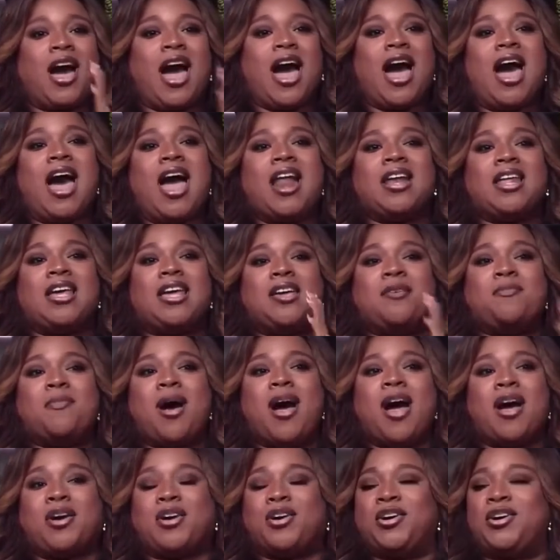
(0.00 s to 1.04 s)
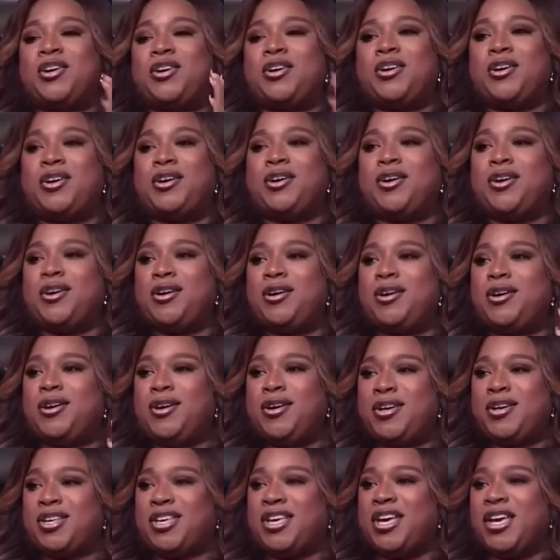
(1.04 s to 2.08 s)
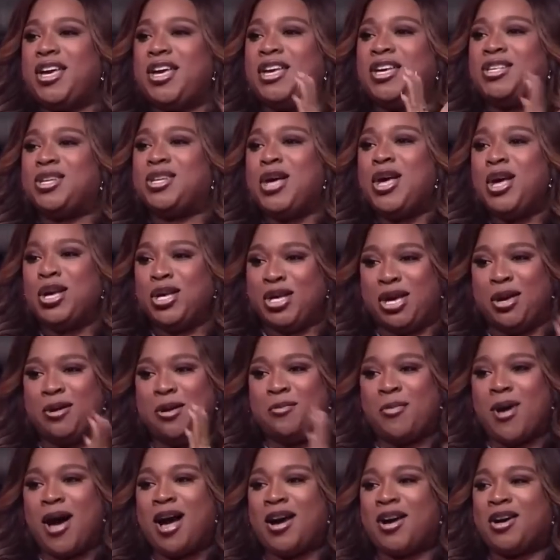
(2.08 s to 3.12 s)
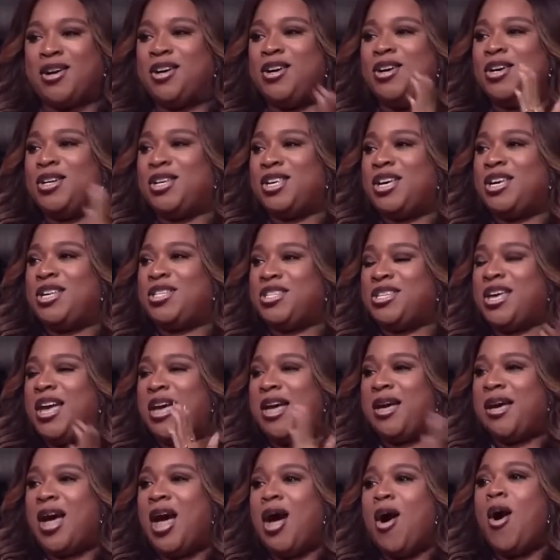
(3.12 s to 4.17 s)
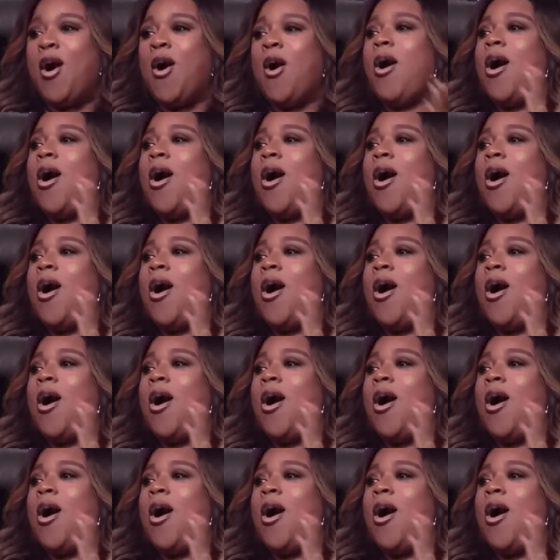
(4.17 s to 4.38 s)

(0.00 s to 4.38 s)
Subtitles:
I need my cookies. Give me my cookies and.